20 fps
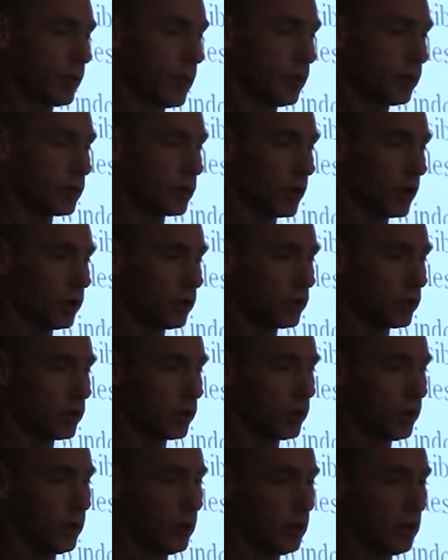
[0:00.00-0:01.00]
web search,
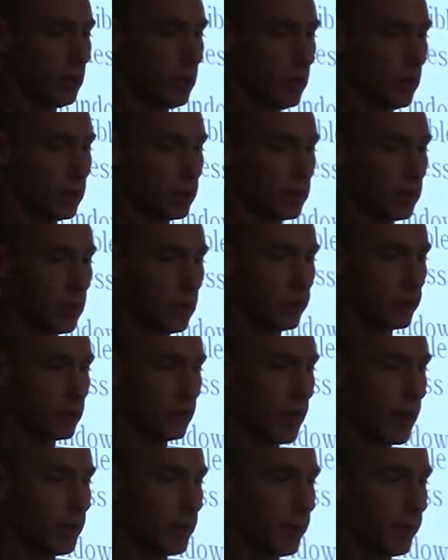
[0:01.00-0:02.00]
Instead of
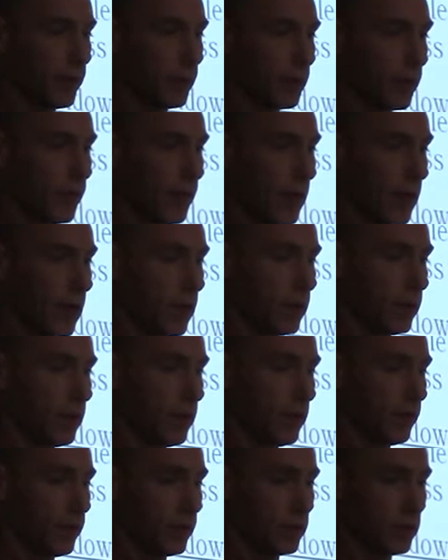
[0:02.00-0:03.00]
swiping from the right
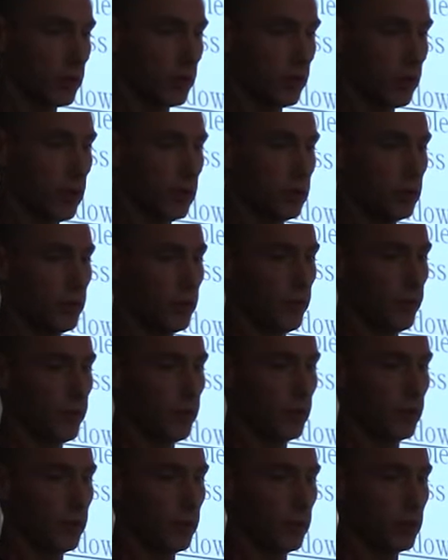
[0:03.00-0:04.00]
of the screen to
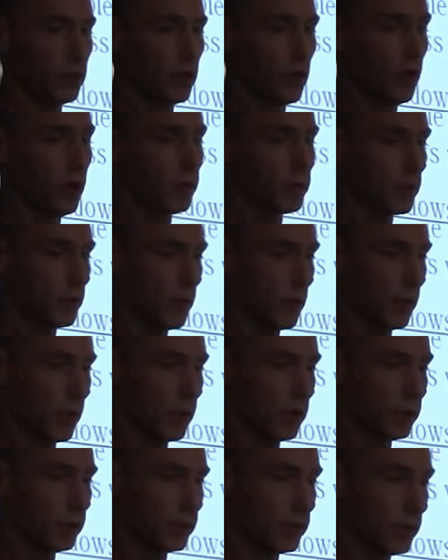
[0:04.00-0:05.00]
reveal the charms
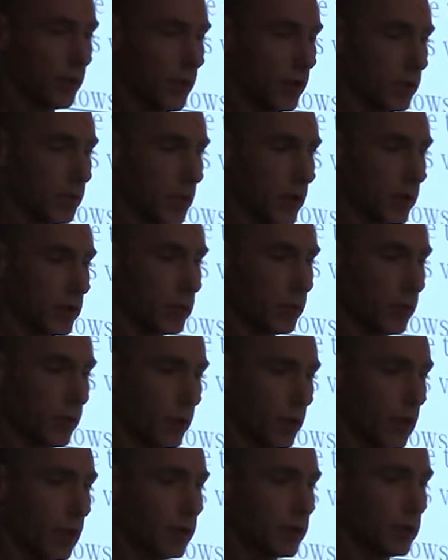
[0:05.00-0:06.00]
bar, it is possible to
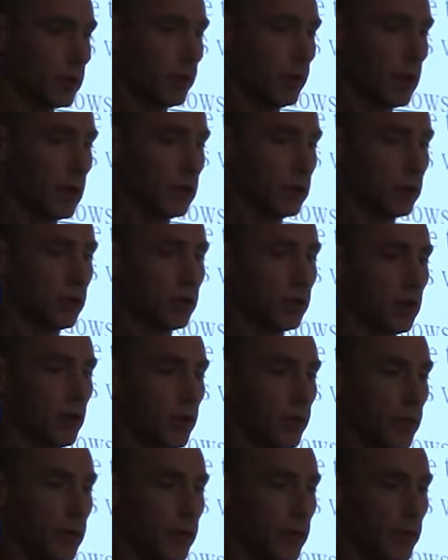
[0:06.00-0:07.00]
customize the
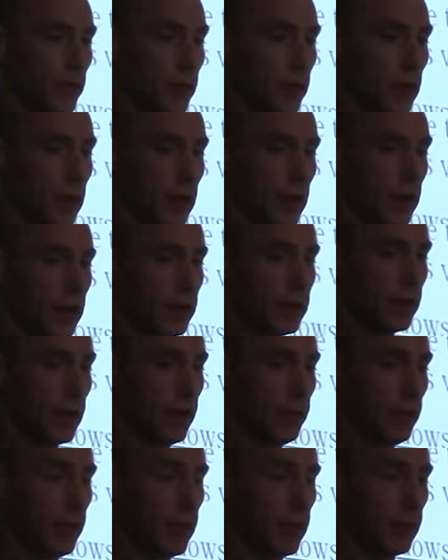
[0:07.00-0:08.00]
start menu in a
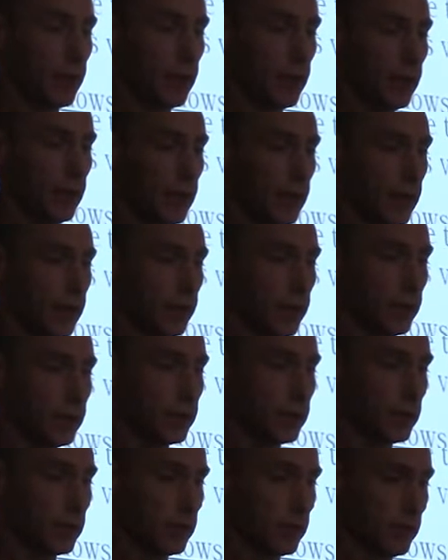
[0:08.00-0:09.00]
seemingly
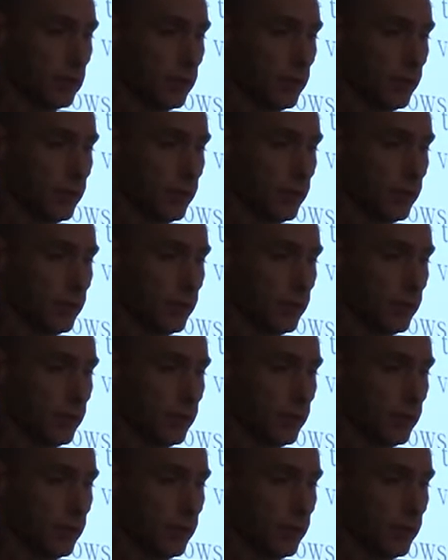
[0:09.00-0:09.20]
endless